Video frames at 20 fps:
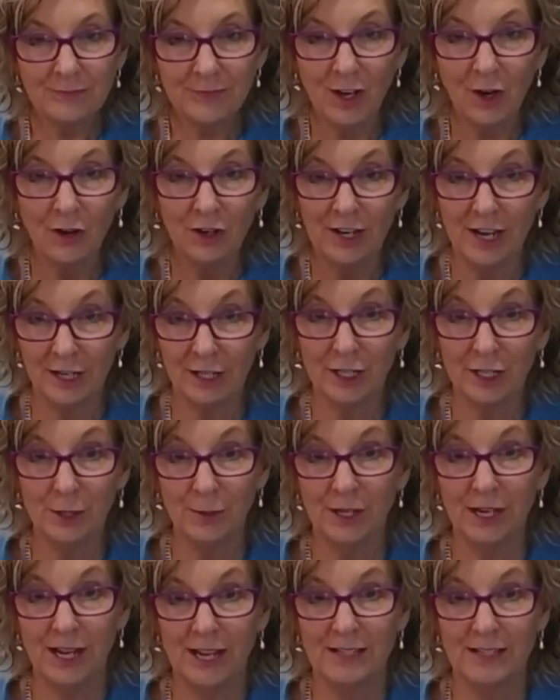on our
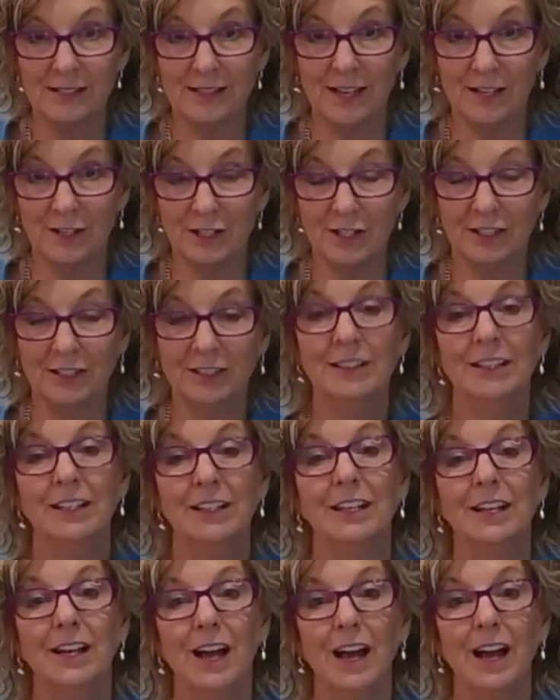Q&A session,
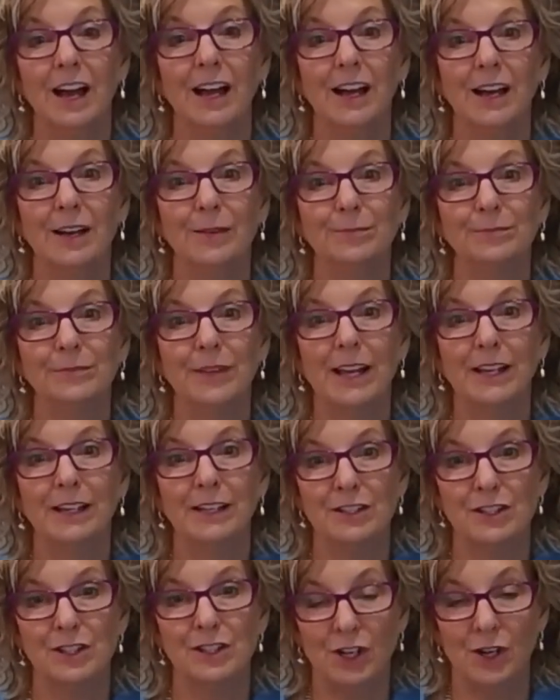and
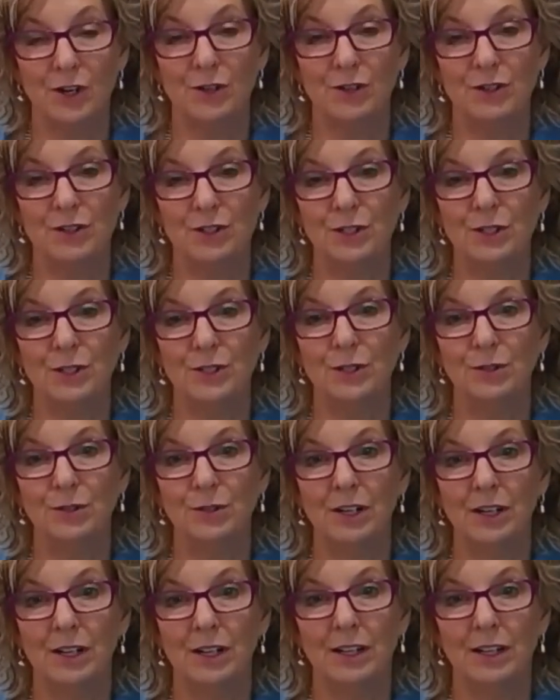it shows you